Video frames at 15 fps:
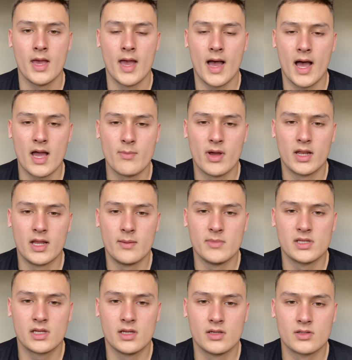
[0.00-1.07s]
Hi, my name
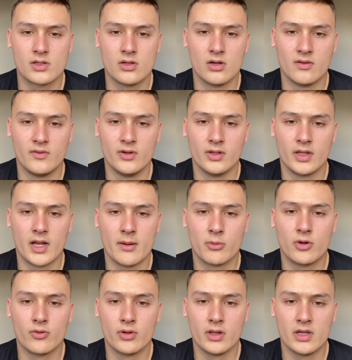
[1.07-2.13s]
is Cian Schofield and I am
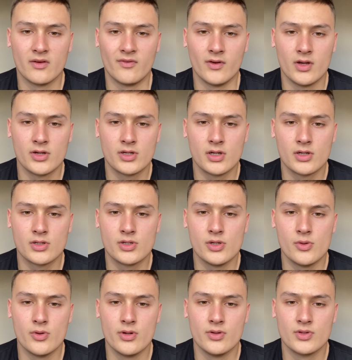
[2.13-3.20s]
currently a first year
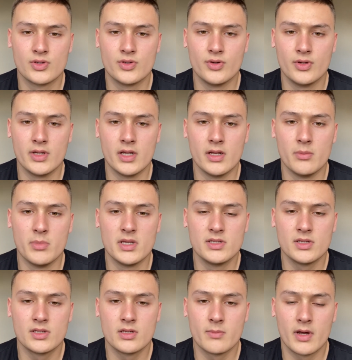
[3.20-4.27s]
student studying
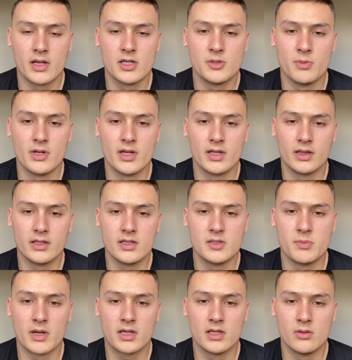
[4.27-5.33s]
Business and Management at Leeds
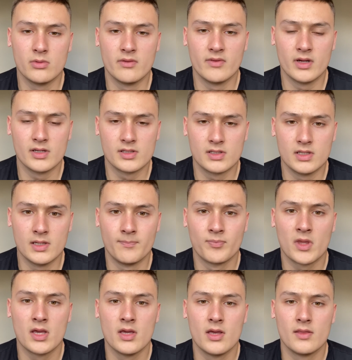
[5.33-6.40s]
Beckett University.
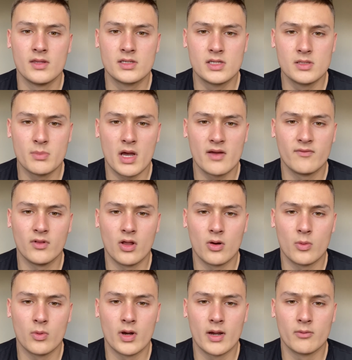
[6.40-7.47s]
This is my
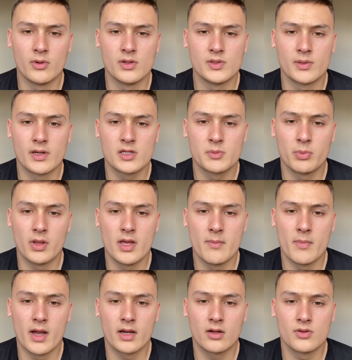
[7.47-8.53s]
vlog where I'm going to explain
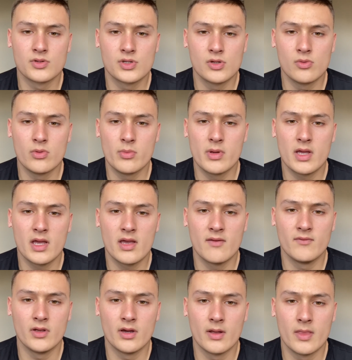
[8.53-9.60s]
my consumer
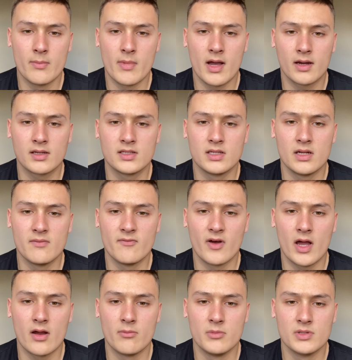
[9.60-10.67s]
behaviour and the marketing
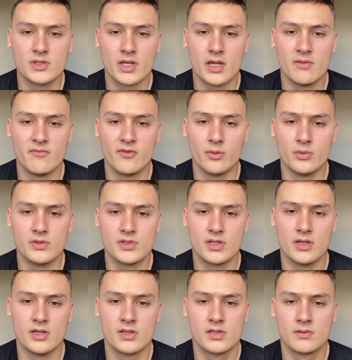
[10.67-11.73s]
environments that influence
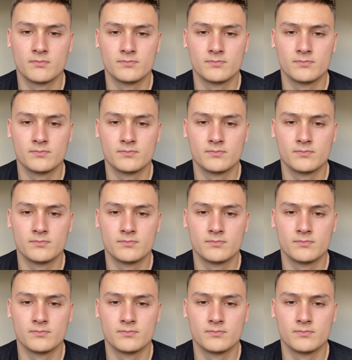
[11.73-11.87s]
this.